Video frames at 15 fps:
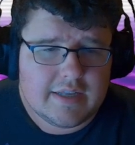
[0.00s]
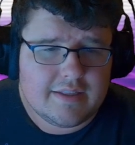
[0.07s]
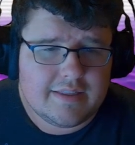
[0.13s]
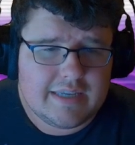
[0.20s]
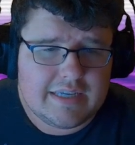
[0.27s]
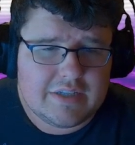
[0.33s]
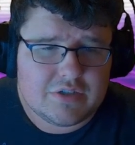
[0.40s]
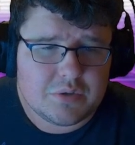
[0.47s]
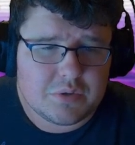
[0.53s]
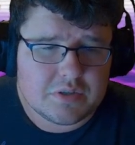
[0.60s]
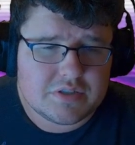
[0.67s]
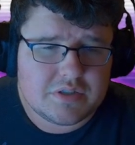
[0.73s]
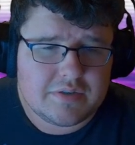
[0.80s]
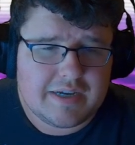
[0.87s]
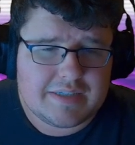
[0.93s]
The
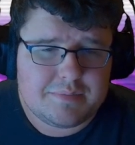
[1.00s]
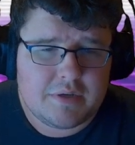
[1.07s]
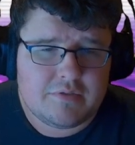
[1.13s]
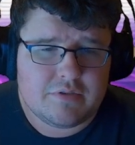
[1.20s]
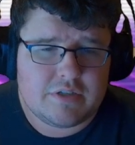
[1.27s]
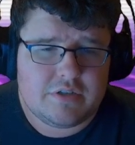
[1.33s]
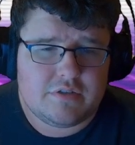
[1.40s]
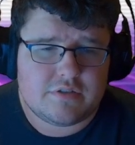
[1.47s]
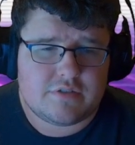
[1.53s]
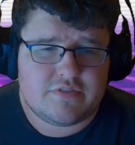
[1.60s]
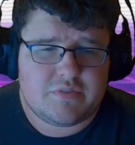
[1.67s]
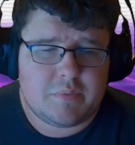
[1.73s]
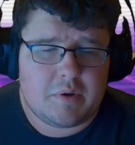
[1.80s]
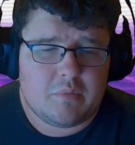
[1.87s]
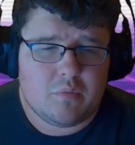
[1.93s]
torso has been reduced
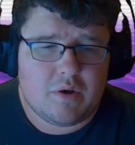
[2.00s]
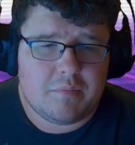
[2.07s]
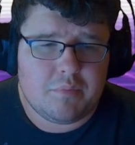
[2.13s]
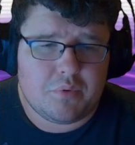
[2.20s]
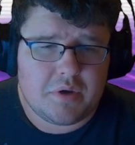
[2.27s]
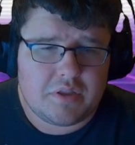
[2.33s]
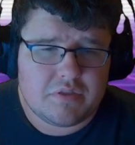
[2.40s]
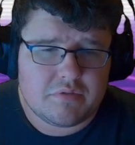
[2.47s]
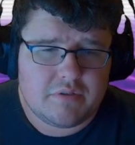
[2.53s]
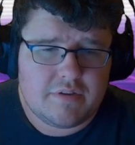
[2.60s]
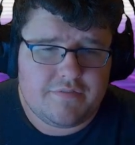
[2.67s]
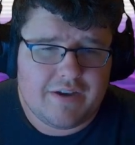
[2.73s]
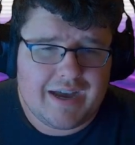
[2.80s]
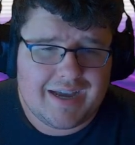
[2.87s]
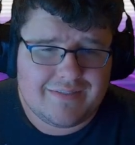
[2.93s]
from a
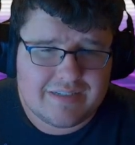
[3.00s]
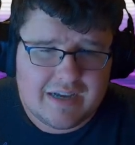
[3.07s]
1.35